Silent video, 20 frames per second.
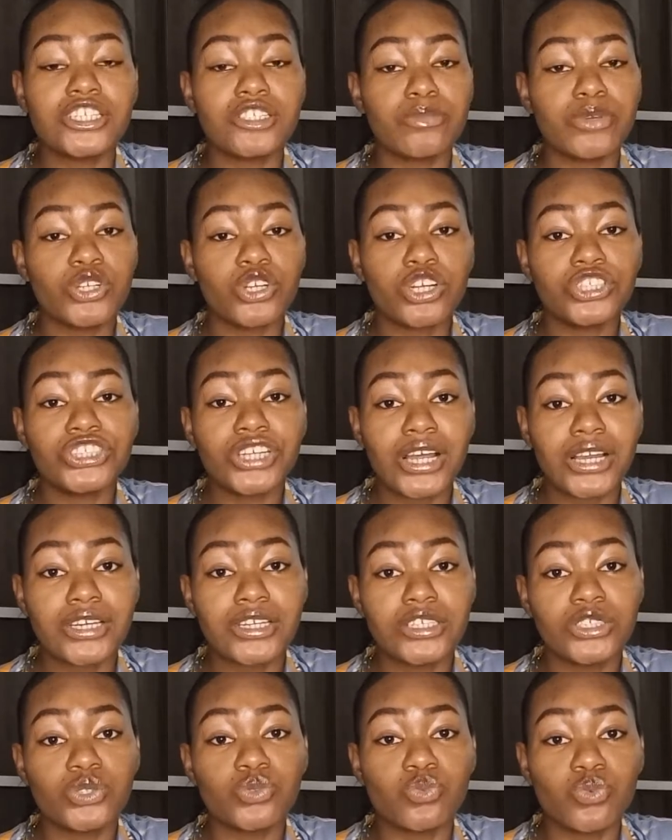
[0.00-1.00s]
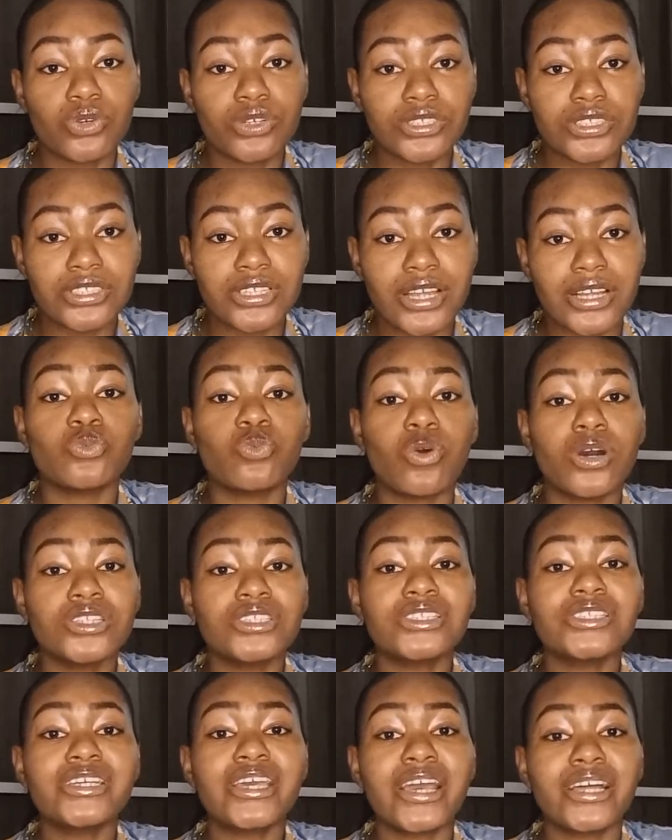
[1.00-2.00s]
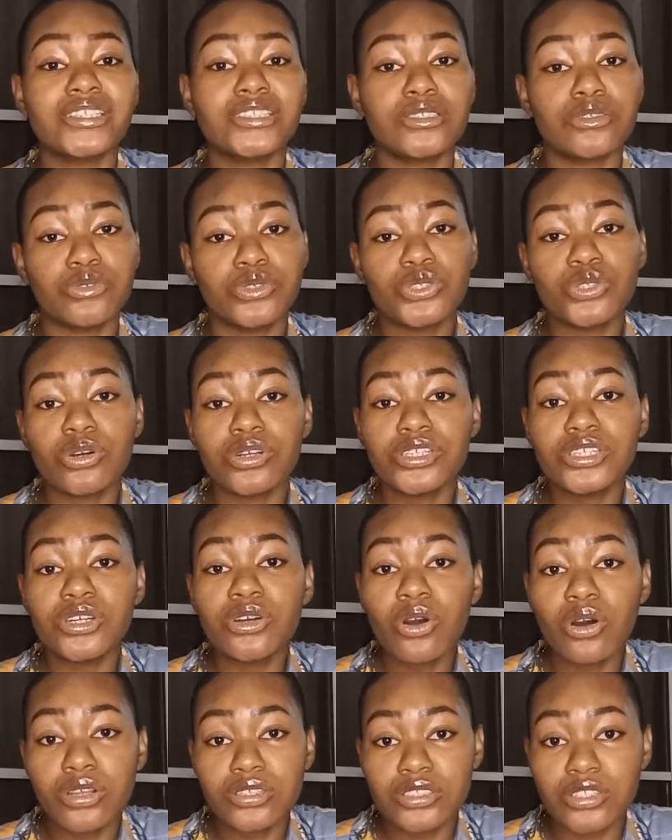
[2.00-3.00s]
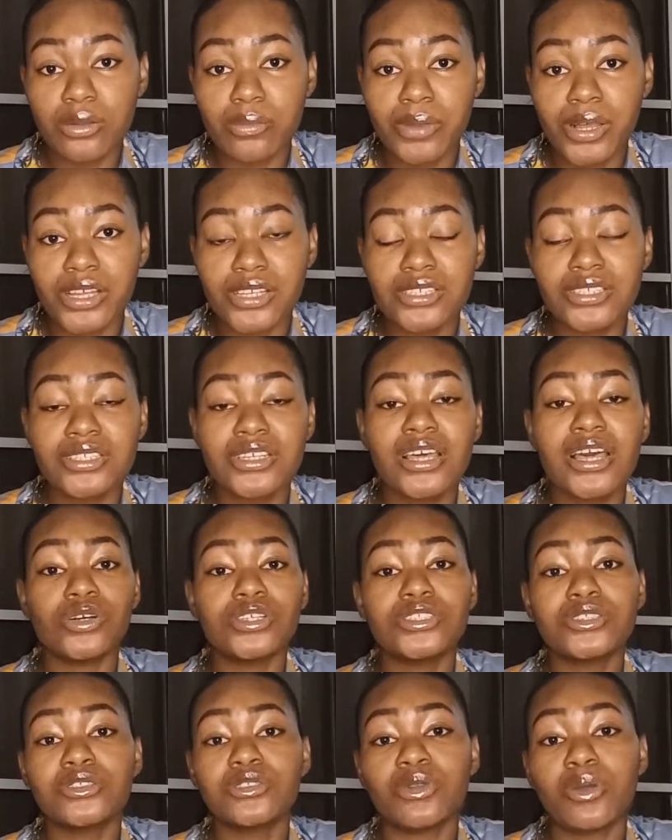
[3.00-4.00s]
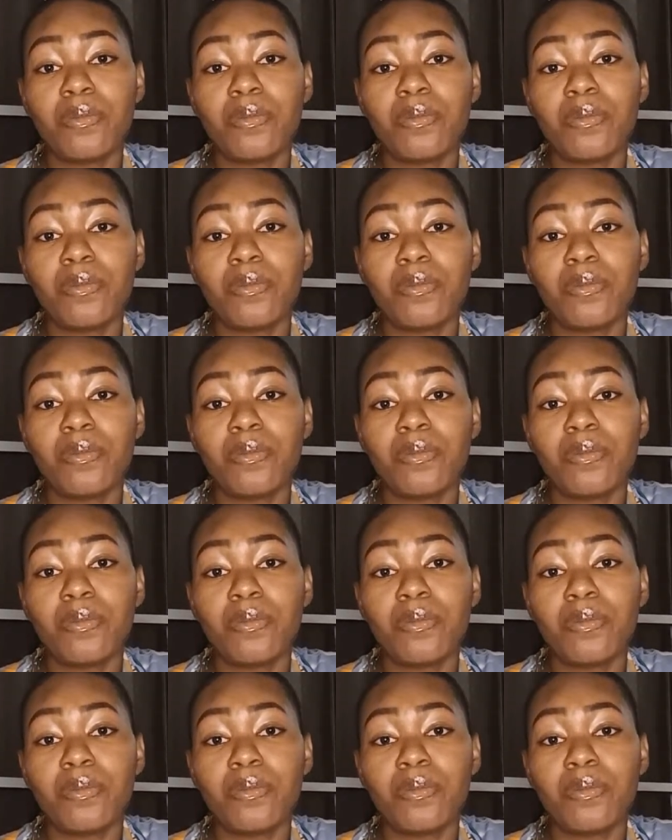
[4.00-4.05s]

his major challenge was he wasn't getting returning customers, was